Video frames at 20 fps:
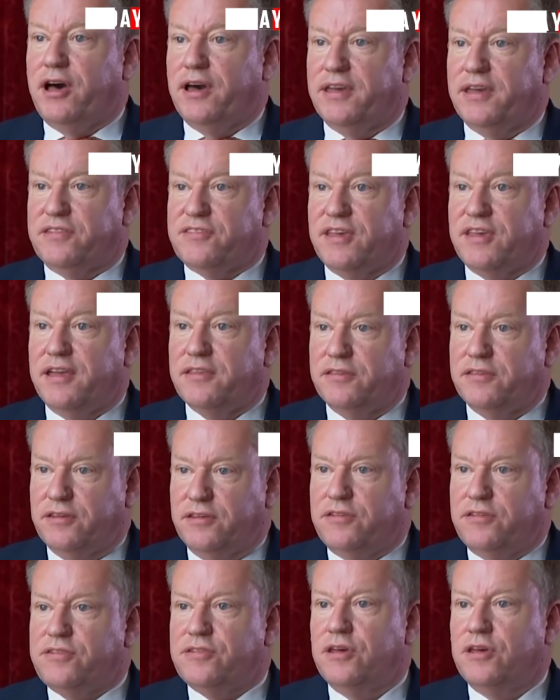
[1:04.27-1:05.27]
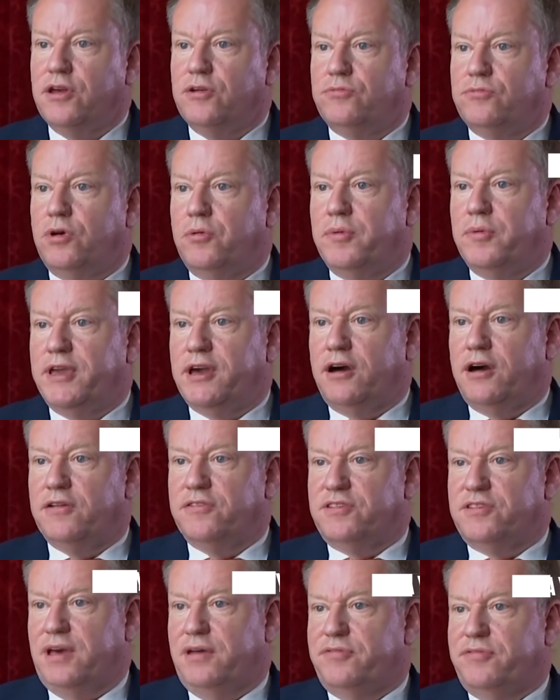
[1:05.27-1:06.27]
high standards. What we
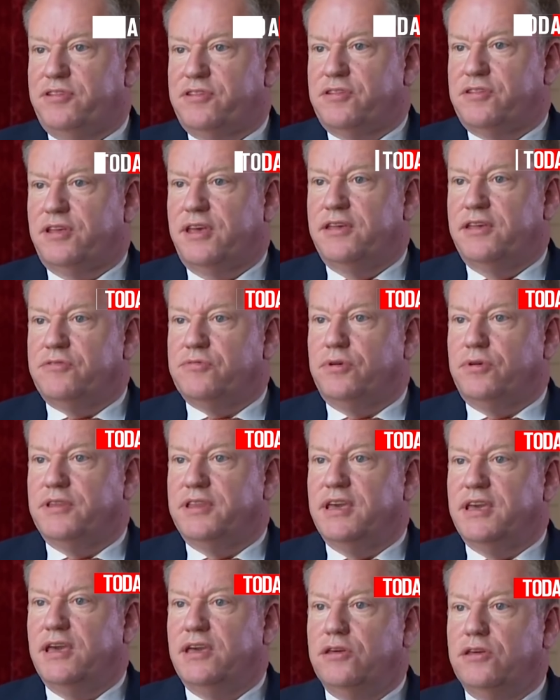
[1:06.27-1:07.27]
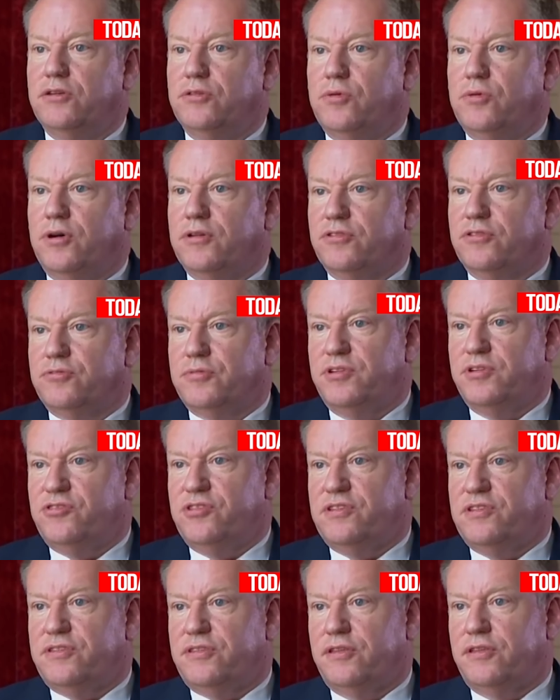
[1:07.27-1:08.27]
can't have is what the EU wants, which
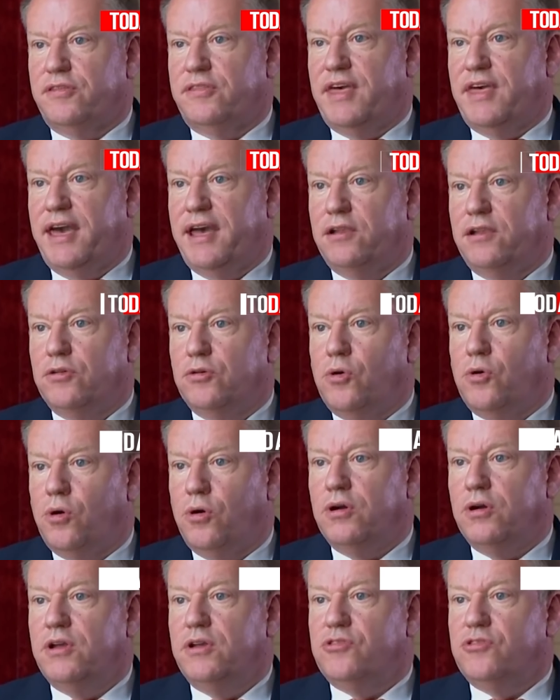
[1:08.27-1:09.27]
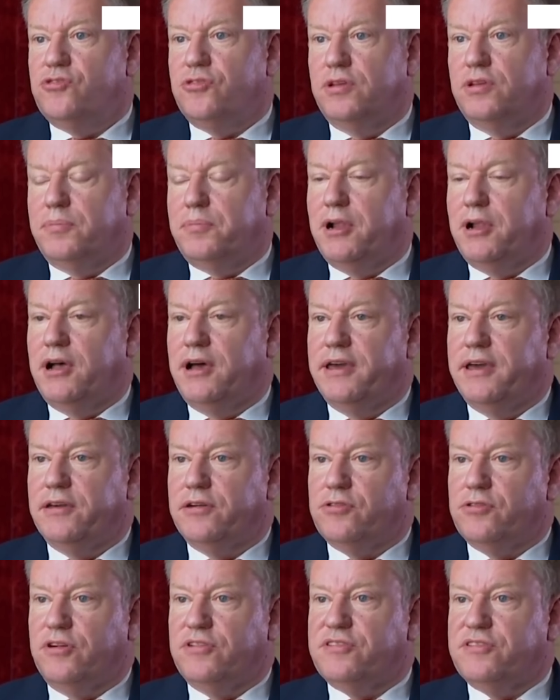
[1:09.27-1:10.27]
is that their law should apply
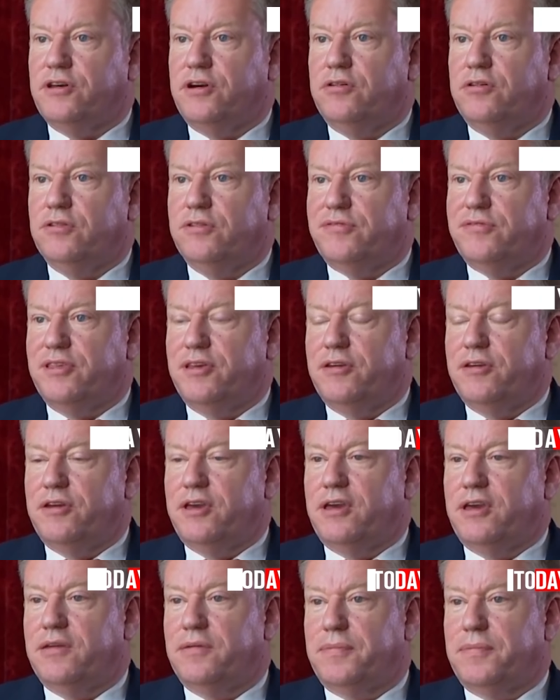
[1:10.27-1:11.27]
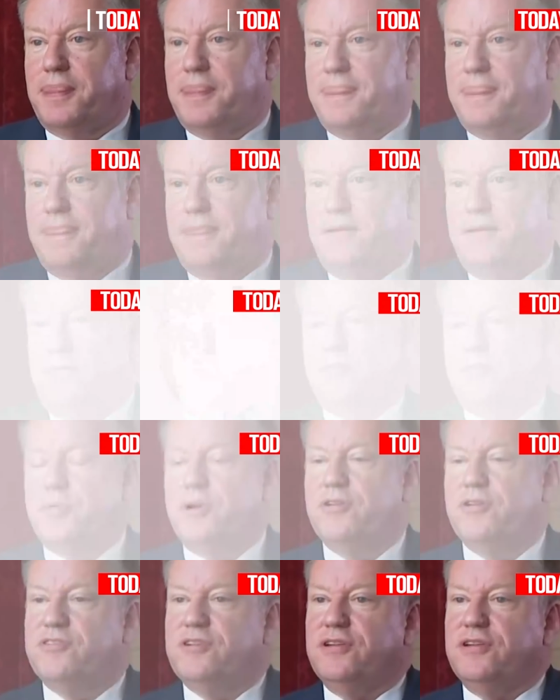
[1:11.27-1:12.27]
across the whole of the UK. So the
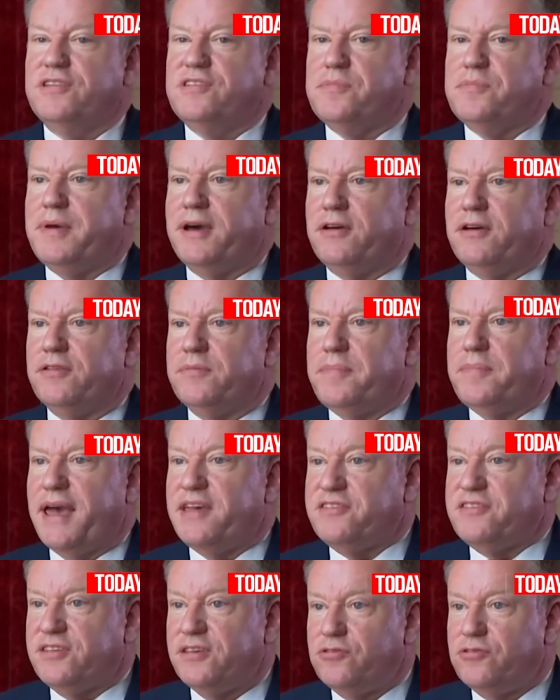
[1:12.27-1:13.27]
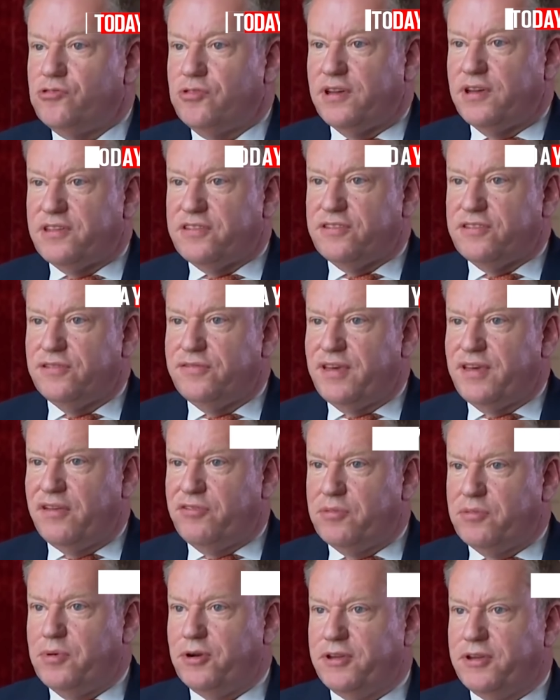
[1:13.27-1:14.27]
protocol is about the best interests of
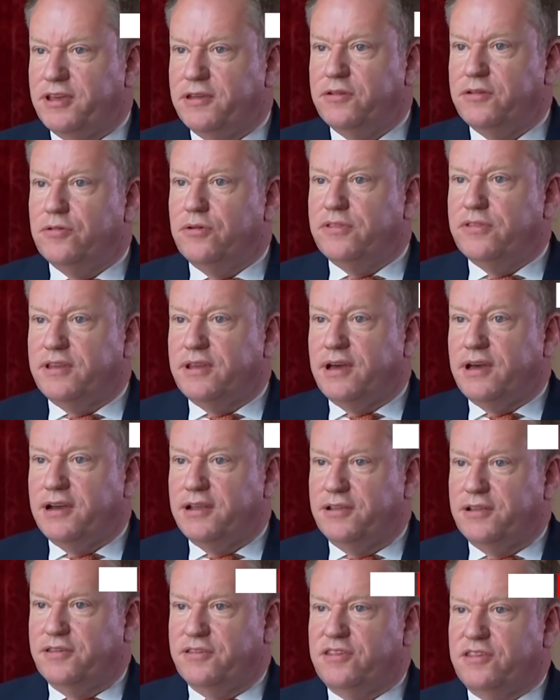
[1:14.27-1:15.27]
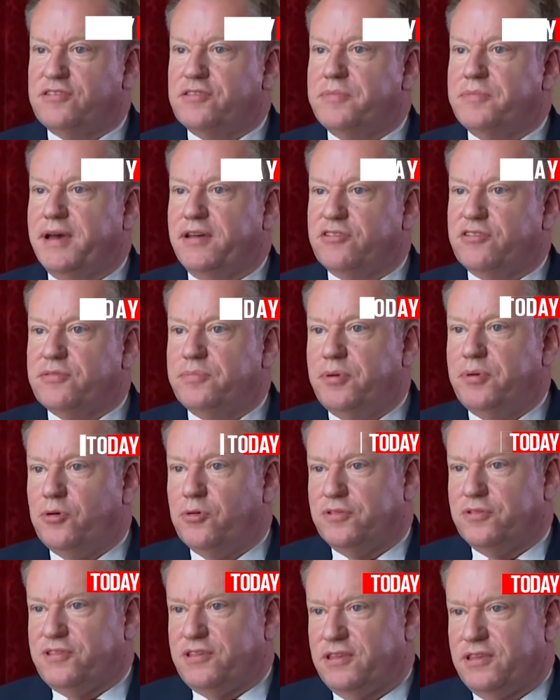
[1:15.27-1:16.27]
everybody in Northern Ireland. It's about
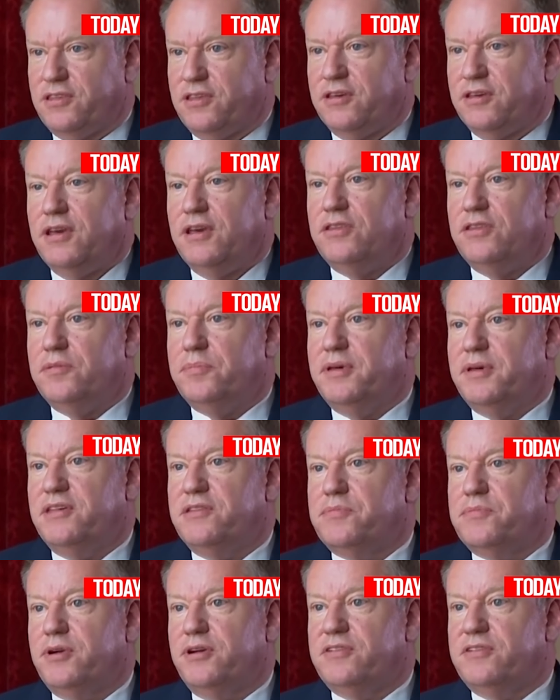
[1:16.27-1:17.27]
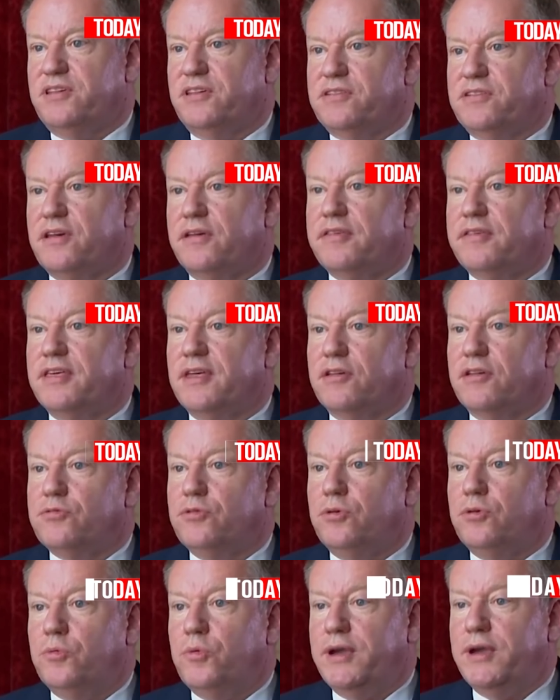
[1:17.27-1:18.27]
supporting the peace process. I think that's
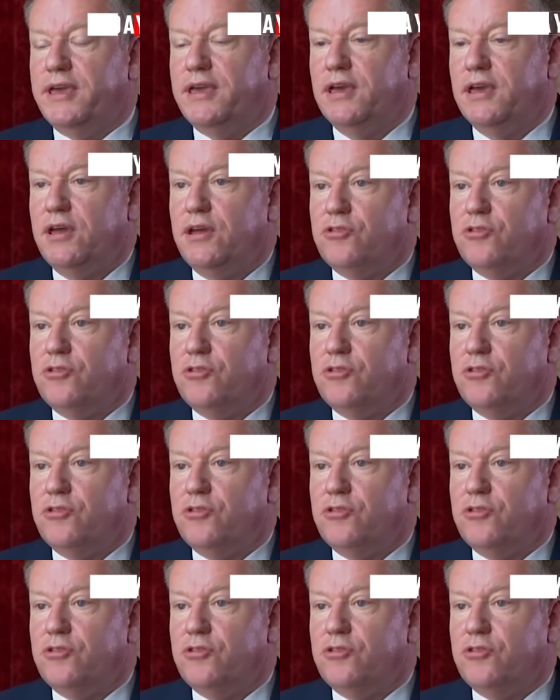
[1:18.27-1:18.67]
what we